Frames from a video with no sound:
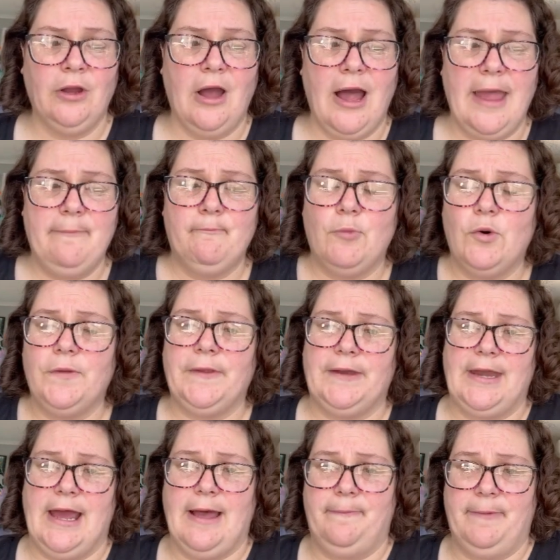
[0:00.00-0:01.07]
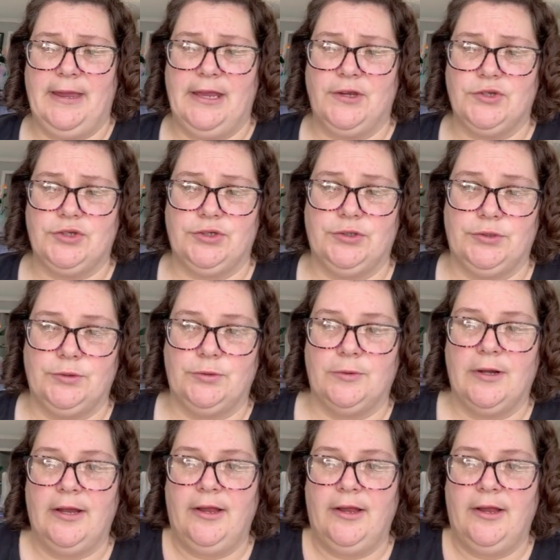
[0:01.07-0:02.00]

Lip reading: I'm more than happy to